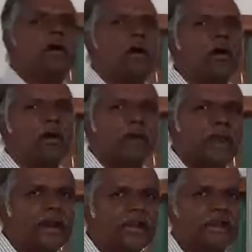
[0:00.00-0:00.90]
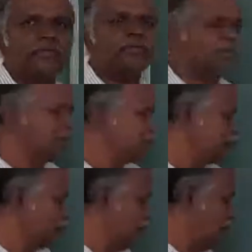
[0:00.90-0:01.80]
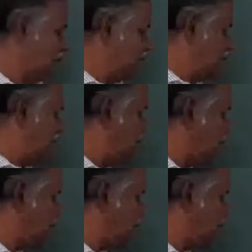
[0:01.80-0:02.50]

organism. How